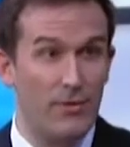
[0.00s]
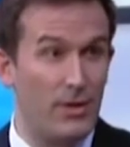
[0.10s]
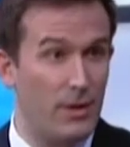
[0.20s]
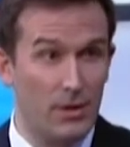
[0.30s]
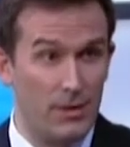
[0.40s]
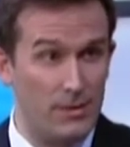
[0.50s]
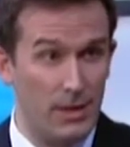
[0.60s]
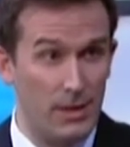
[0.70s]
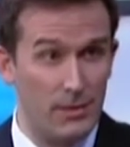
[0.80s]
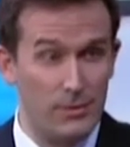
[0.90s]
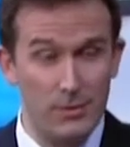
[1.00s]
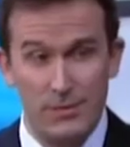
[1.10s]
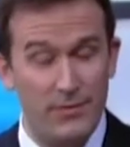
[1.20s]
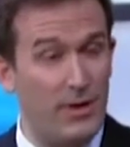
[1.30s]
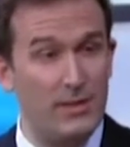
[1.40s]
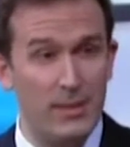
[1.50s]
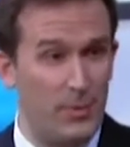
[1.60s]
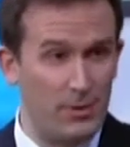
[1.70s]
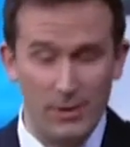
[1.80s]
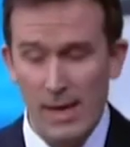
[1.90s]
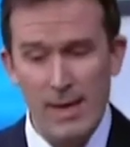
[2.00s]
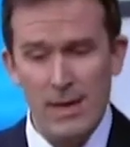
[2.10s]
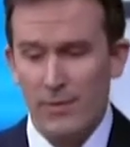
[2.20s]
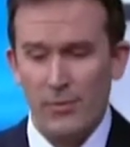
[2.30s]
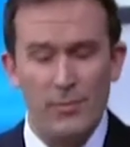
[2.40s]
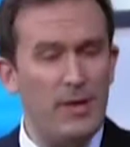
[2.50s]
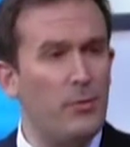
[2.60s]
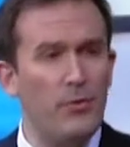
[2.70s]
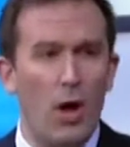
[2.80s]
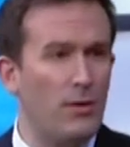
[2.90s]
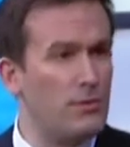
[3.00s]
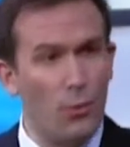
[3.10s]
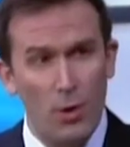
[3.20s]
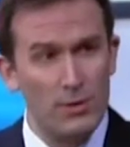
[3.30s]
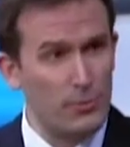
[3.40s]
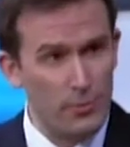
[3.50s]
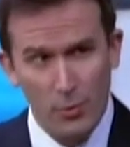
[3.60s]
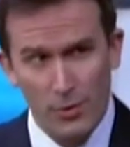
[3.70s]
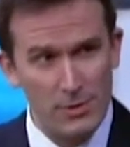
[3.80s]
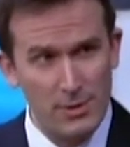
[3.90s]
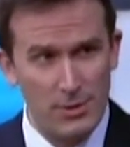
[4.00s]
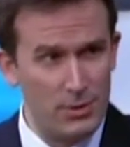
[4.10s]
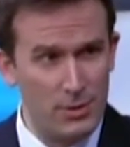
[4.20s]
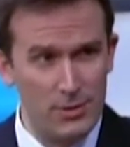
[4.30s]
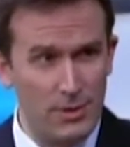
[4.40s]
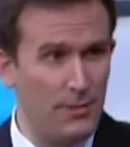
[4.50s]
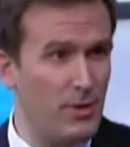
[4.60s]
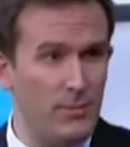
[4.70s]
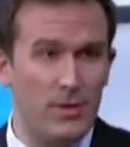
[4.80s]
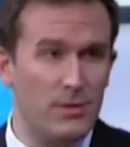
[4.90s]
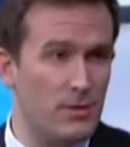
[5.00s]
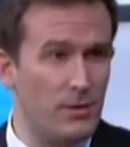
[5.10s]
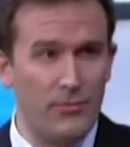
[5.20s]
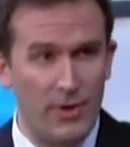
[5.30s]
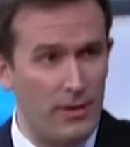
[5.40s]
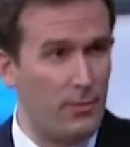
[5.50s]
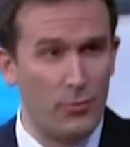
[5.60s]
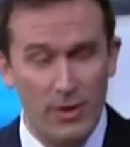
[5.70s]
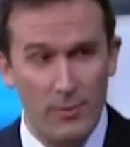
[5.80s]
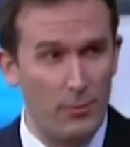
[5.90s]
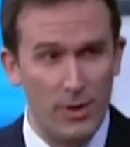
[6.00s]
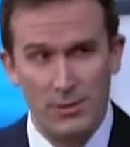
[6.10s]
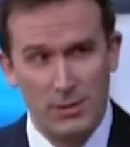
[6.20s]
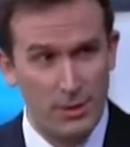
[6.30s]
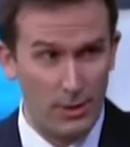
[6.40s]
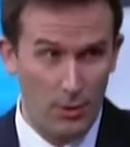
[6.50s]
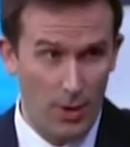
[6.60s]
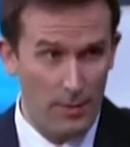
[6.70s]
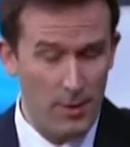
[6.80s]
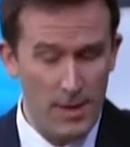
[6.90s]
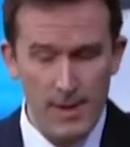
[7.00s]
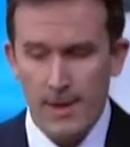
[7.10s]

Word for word: every year in Ontario, so it's very typical for people not to want to report to their insurance company because they're afraid their premium rates are going to go up.